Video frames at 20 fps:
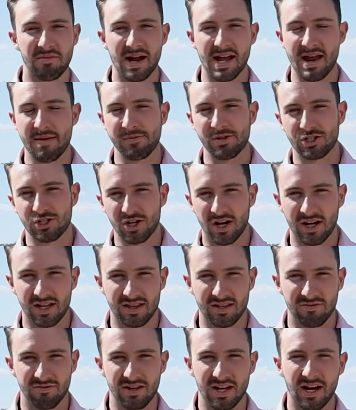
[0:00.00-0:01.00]
My name is
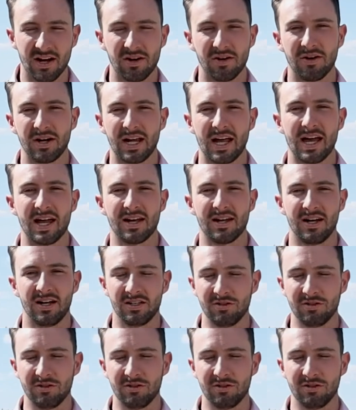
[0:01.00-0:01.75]
Jonathan Viero, again,